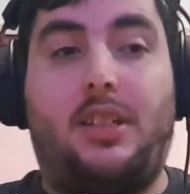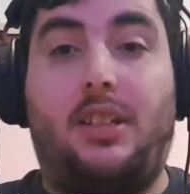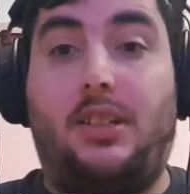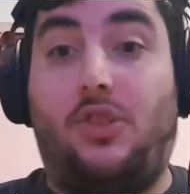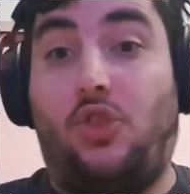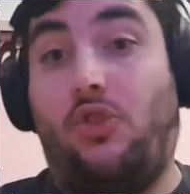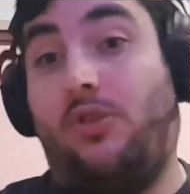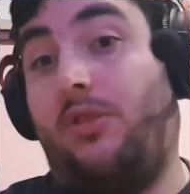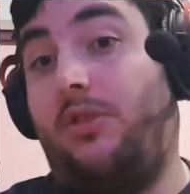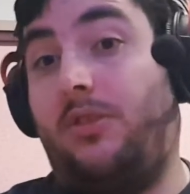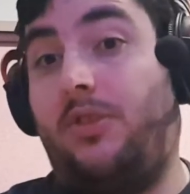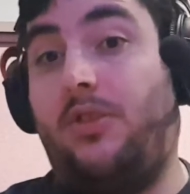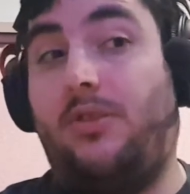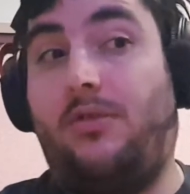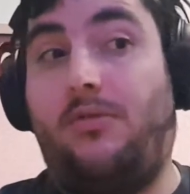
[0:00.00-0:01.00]
he's
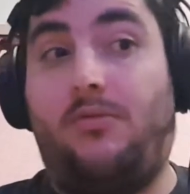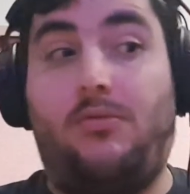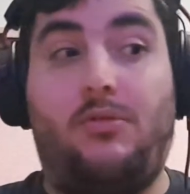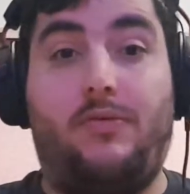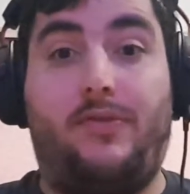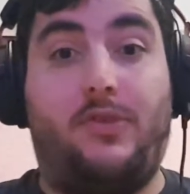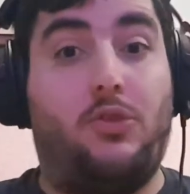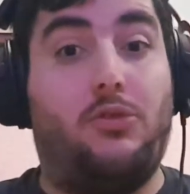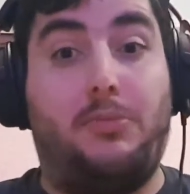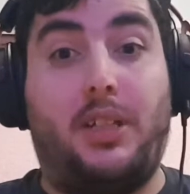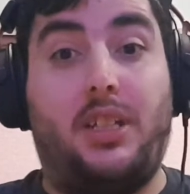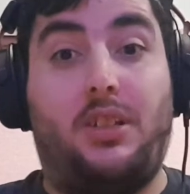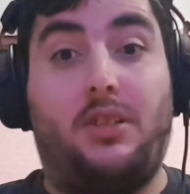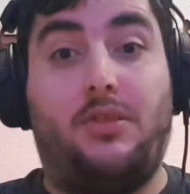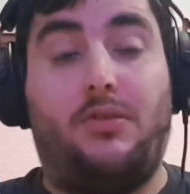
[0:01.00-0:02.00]
not. The four
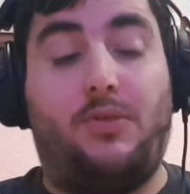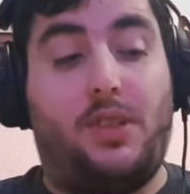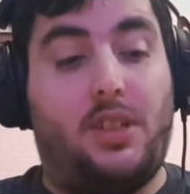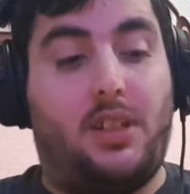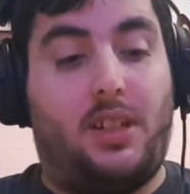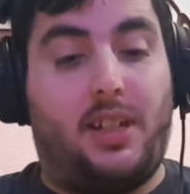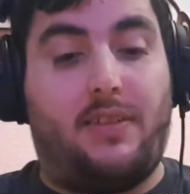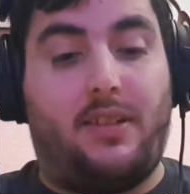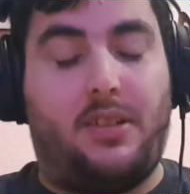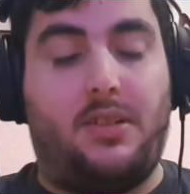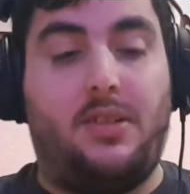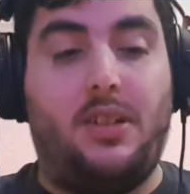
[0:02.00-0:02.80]
main girls are the character.